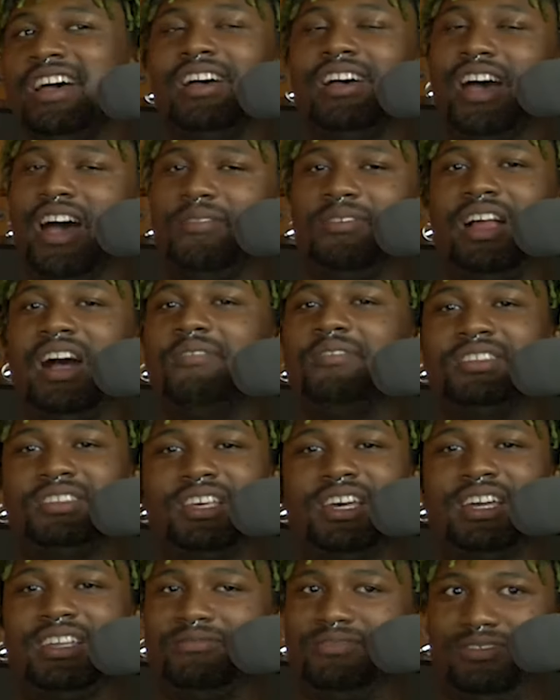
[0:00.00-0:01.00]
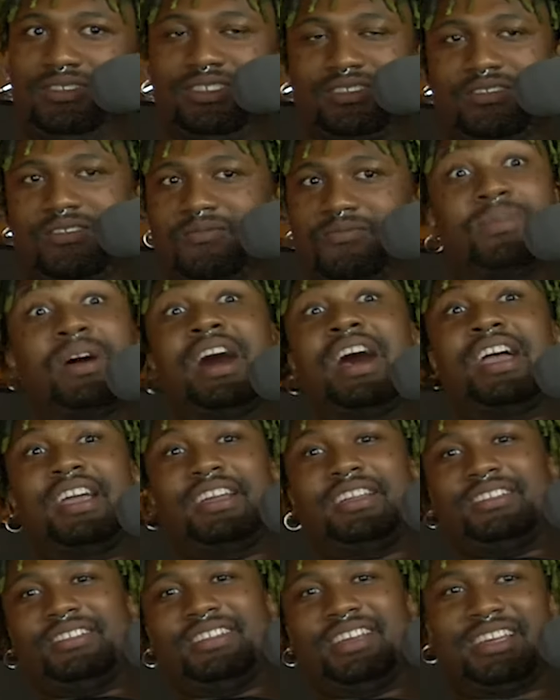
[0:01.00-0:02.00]
I mean, obviously I can just go buy
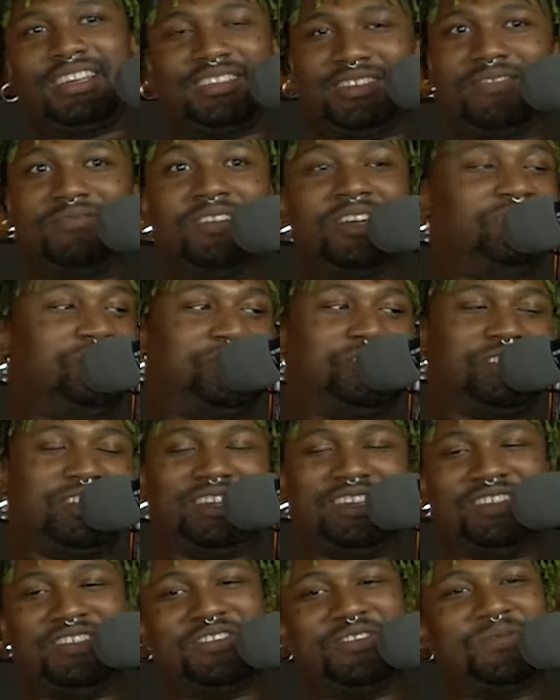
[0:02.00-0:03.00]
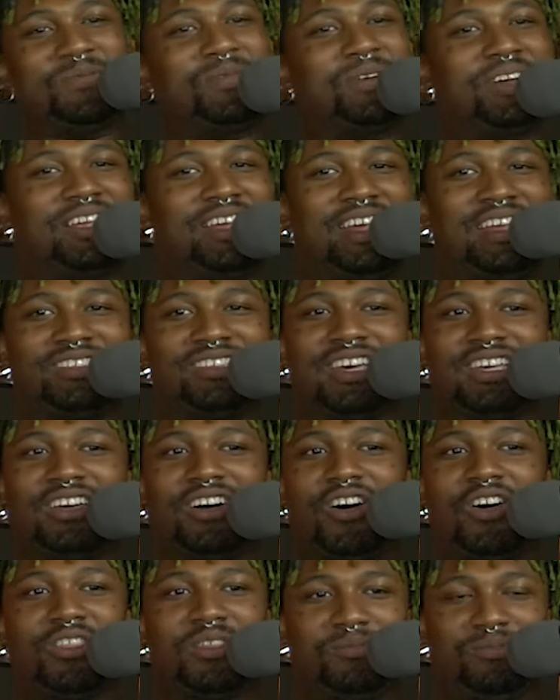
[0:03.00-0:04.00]
it like eventually, but it's like
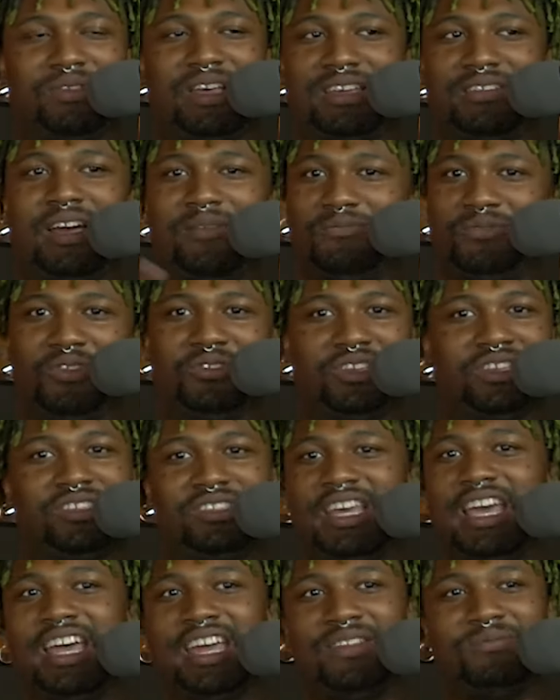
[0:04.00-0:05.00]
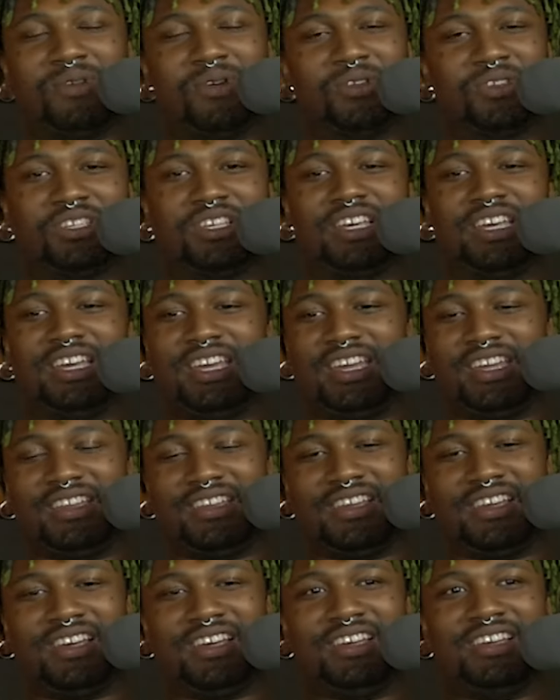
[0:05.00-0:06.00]
I'm using 10 mostly, and
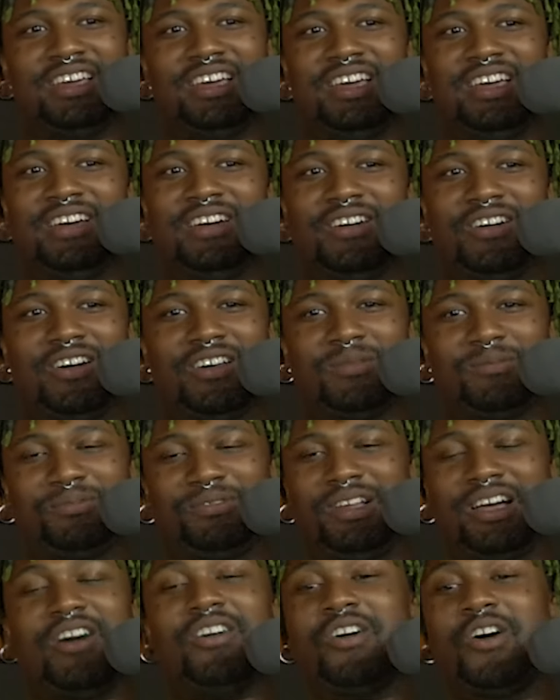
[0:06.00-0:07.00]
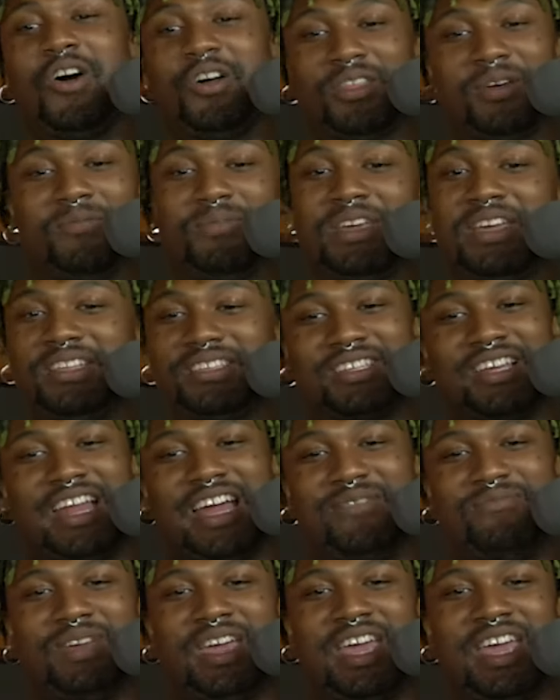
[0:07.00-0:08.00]
all the beats that
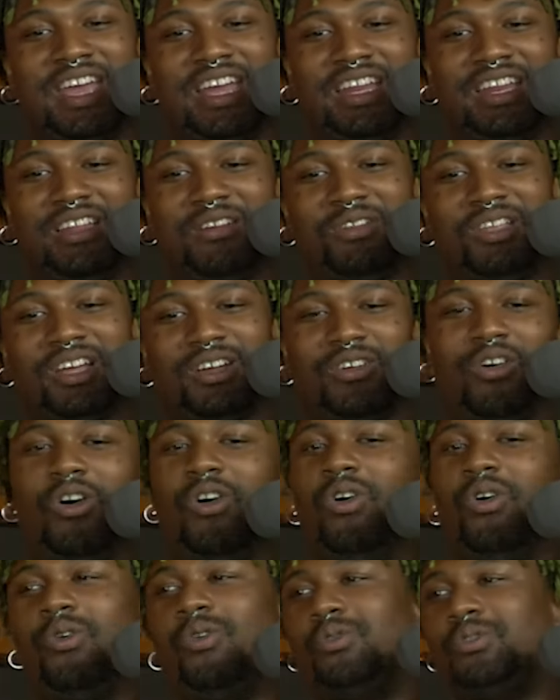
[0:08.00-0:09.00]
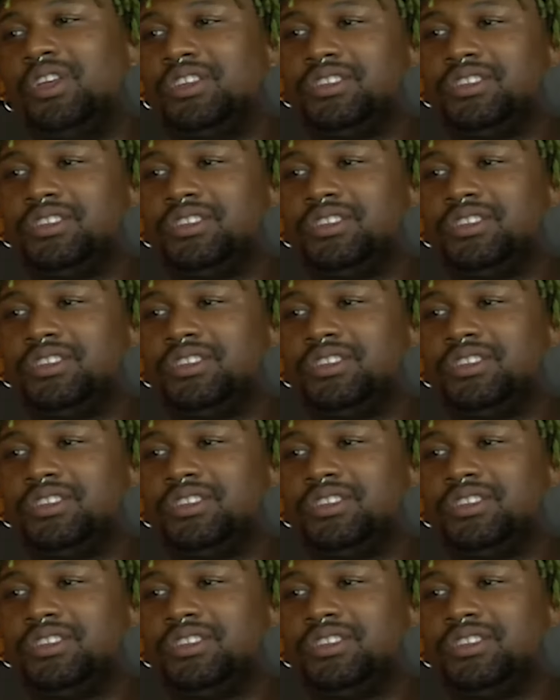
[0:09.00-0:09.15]
I made, they were like, oh,